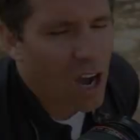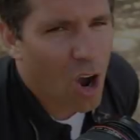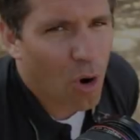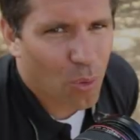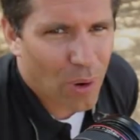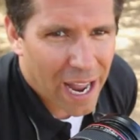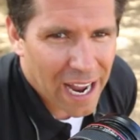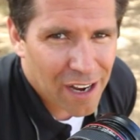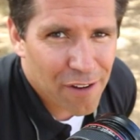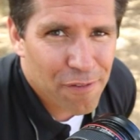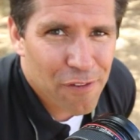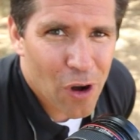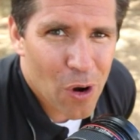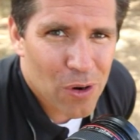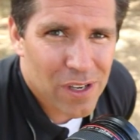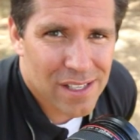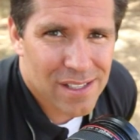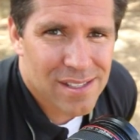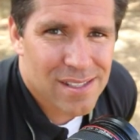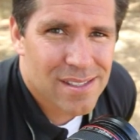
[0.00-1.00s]
A rack
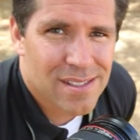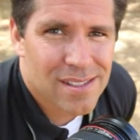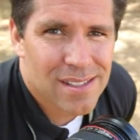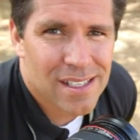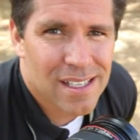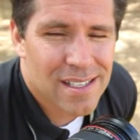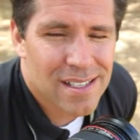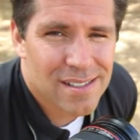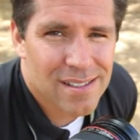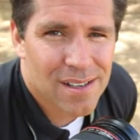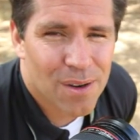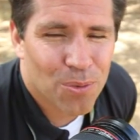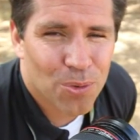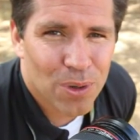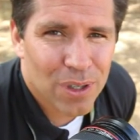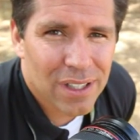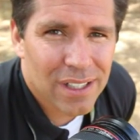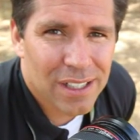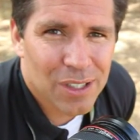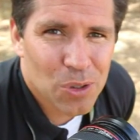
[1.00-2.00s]
focus is a
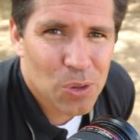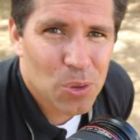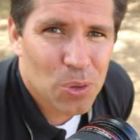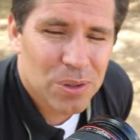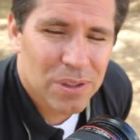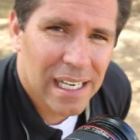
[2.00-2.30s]
really cool